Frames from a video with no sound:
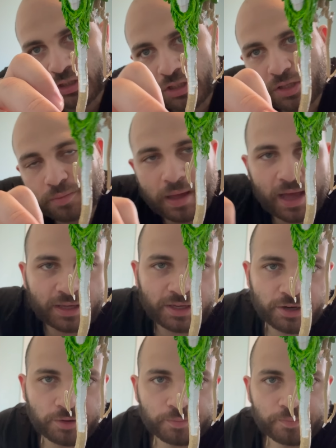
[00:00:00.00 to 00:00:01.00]
in the back
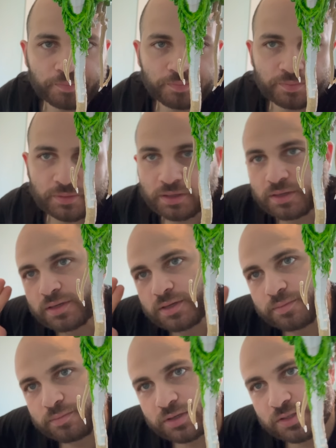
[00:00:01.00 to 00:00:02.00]
here.
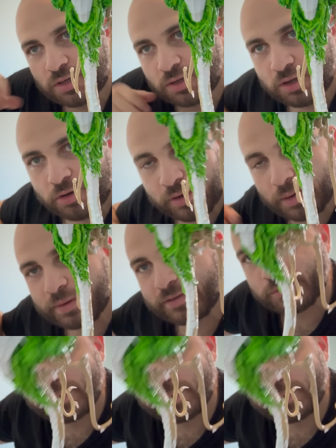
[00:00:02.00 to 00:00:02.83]
But it's all going. I'm going to put